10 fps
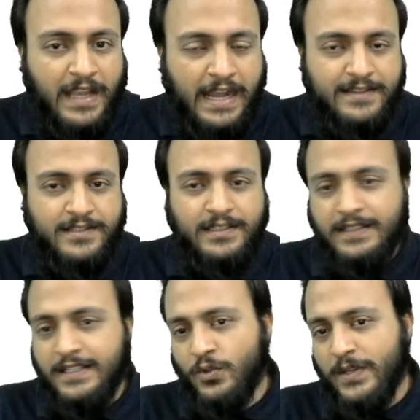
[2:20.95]
answer
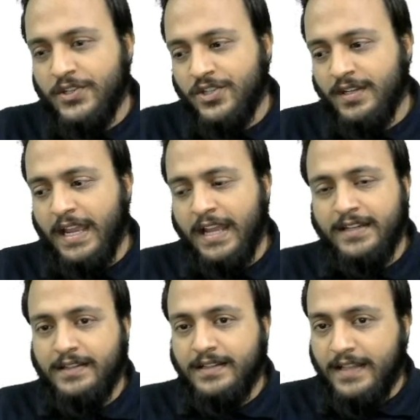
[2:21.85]
this question,
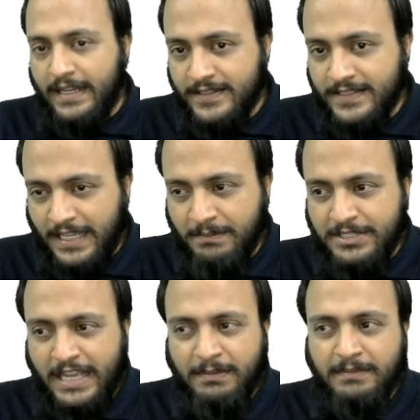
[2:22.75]
and at the same
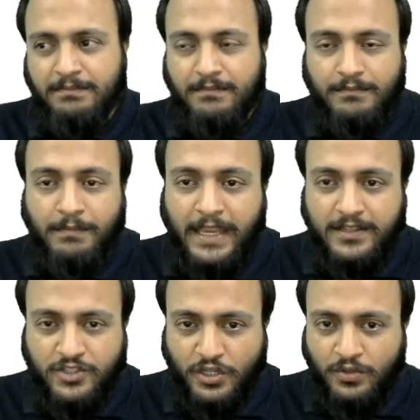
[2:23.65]
time make
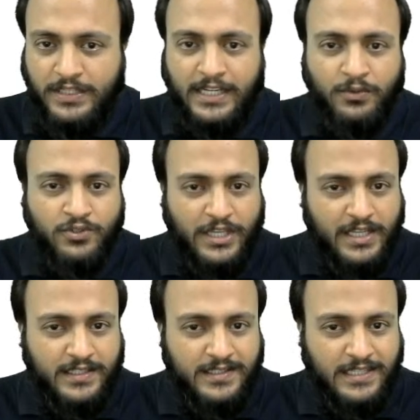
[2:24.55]
sure that you share
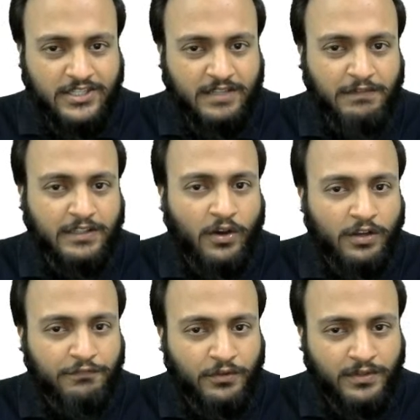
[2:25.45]
this session with all
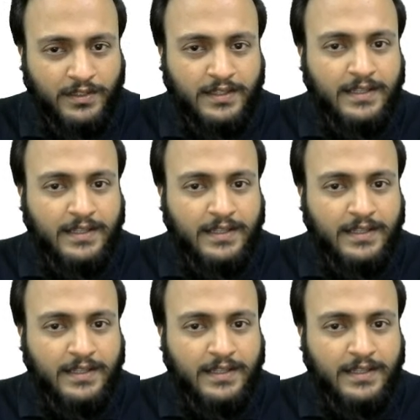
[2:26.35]
of your